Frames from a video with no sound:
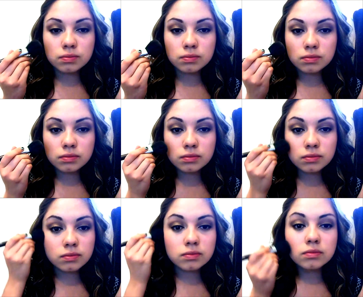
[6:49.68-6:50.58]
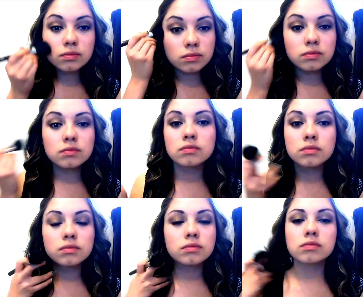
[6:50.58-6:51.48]

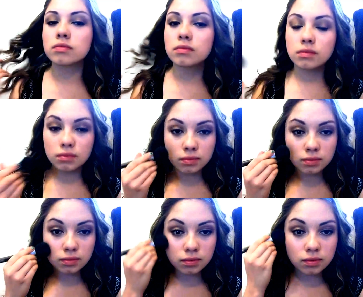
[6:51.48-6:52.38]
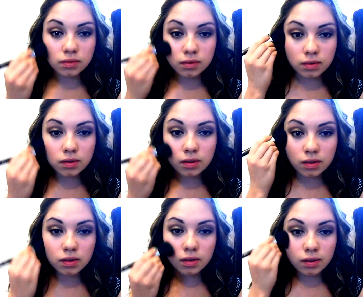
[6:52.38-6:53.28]

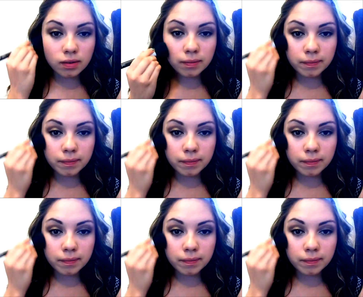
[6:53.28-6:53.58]
[no speech]